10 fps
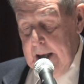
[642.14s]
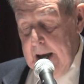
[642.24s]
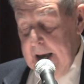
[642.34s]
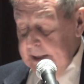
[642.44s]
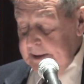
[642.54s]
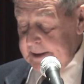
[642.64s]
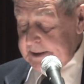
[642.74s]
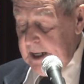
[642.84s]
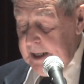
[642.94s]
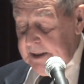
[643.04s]
I hadn't
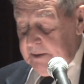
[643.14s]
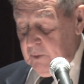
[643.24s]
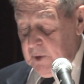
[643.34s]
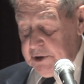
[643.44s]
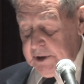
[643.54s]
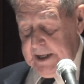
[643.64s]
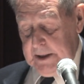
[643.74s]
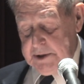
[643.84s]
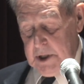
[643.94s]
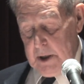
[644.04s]
decided which
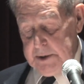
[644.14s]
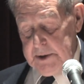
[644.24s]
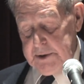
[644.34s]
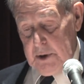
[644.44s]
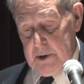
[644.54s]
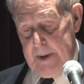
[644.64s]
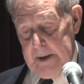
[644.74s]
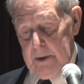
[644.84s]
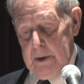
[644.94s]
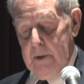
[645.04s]
English garden to talk
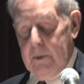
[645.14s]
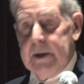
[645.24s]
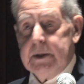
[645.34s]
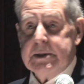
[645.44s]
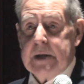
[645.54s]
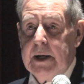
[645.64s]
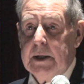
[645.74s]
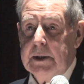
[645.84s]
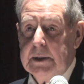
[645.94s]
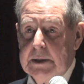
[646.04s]
about, although we had
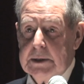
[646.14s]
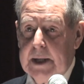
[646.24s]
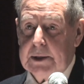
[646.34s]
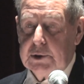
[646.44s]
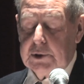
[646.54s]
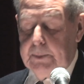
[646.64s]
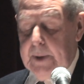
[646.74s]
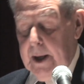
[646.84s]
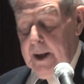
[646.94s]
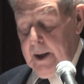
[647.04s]
decided that this lecture should
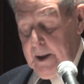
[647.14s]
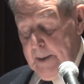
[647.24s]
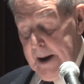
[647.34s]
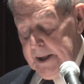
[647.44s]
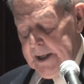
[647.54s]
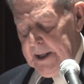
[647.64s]
be about an